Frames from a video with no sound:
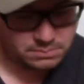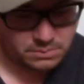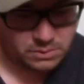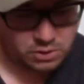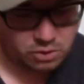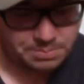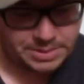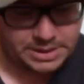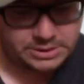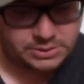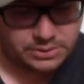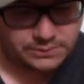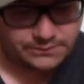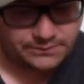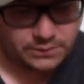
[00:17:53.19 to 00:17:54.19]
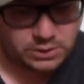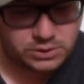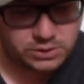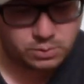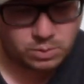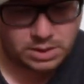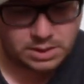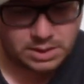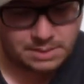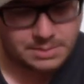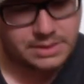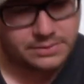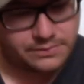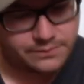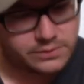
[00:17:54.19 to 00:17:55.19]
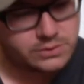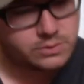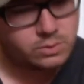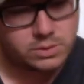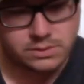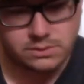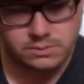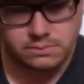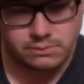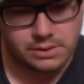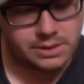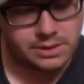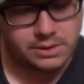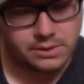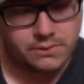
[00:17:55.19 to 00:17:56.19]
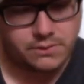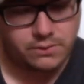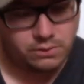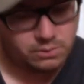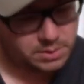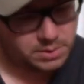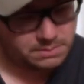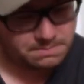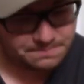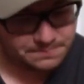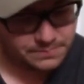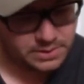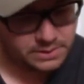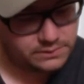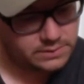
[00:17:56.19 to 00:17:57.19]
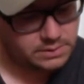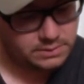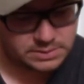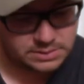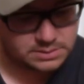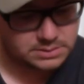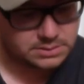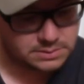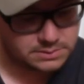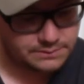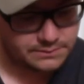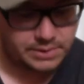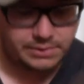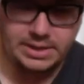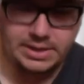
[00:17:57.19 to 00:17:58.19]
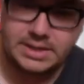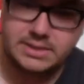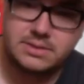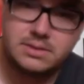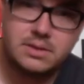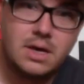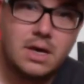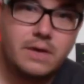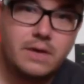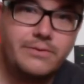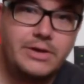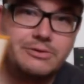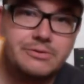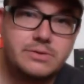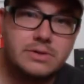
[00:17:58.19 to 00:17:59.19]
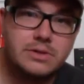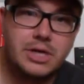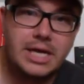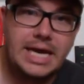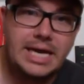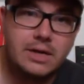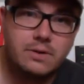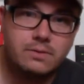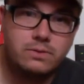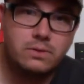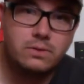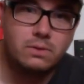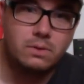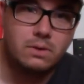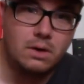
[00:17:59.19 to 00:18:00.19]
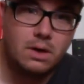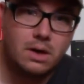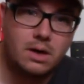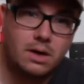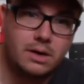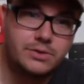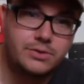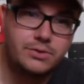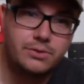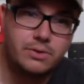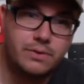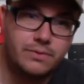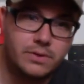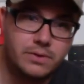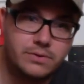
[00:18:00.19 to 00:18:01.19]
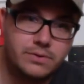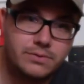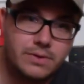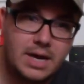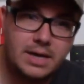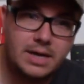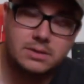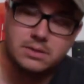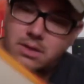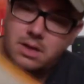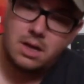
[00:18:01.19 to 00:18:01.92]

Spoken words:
compared to the first one. I mean, the first one was really good too, but this year is very nice. Features King Cruel on 2 of those tracks,